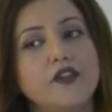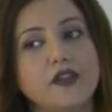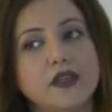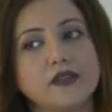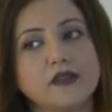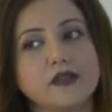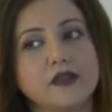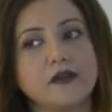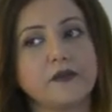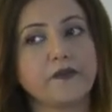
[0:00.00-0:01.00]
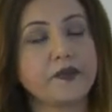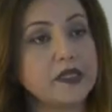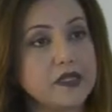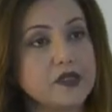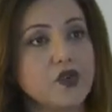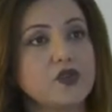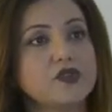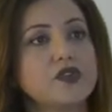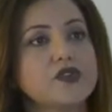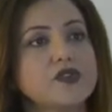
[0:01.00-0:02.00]
these
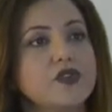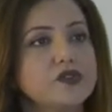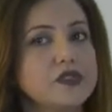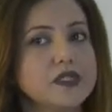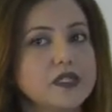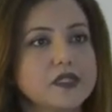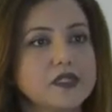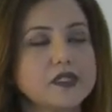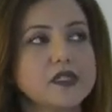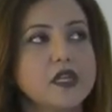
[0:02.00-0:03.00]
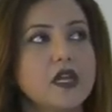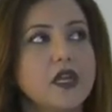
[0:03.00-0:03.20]
disorders or diseases.